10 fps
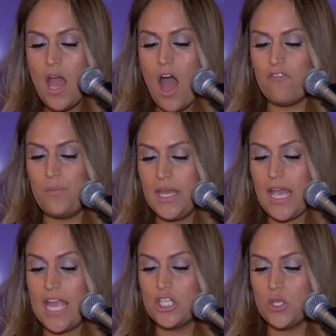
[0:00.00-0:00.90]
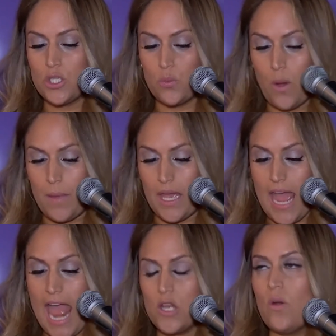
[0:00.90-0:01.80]
of being a Jewish woman,
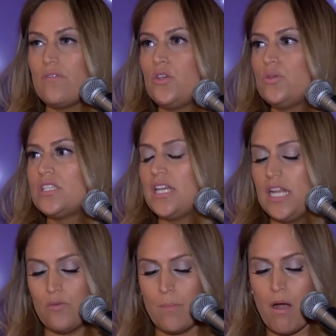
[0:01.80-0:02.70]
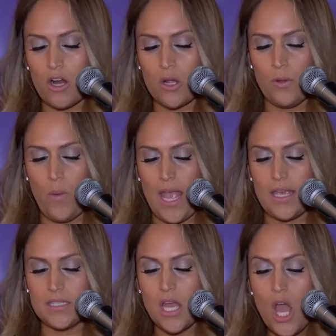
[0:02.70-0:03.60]
and you have used it in remarkable
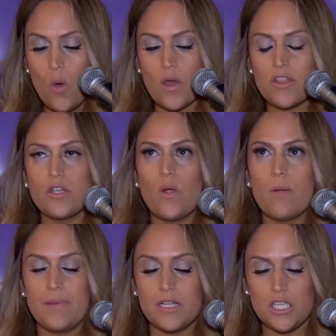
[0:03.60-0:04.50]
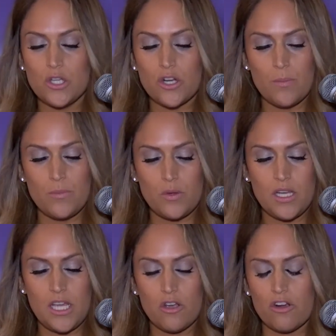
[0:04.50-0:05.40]
ways. Whether you are building your
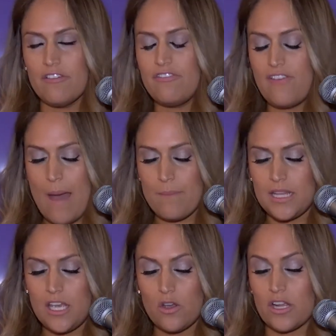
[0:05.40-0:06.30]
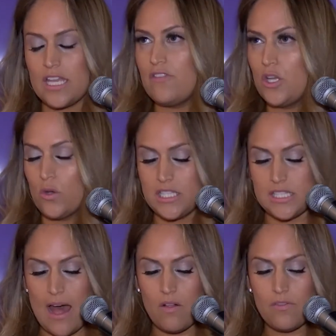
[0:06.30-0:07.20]
community or a family or even
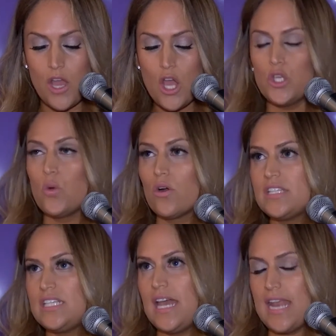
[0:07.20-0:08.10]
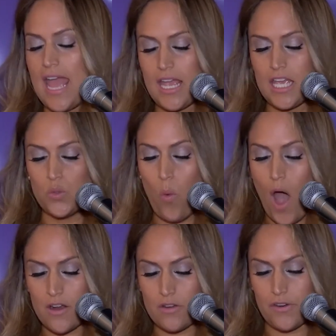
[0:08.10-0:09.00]
yourself, your DNA is
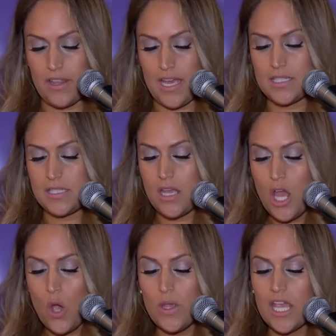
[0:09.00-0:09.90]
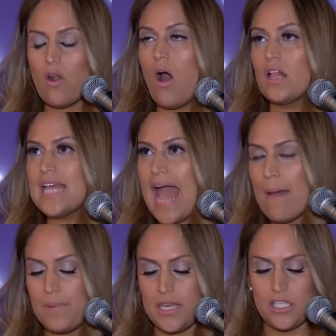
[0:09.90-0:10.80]
wired for this. We can all
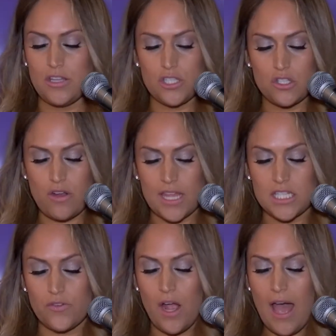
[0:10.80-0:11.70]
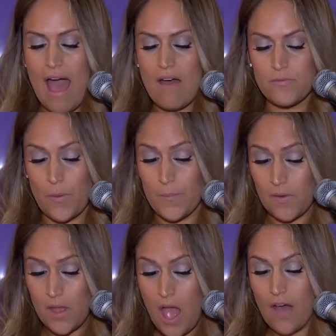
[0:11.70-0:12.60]
tap into the strengths Chav, from,
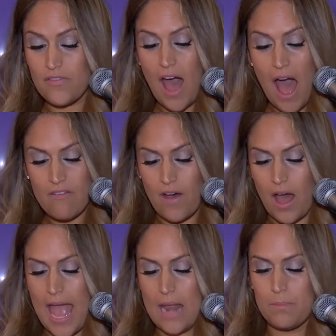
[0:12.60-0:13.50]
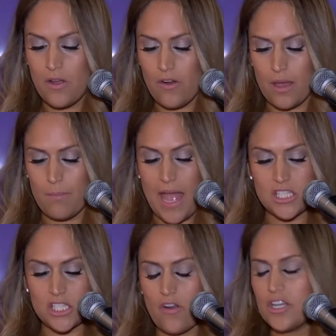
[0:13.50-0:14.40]
of Chava and Miriam and Sarah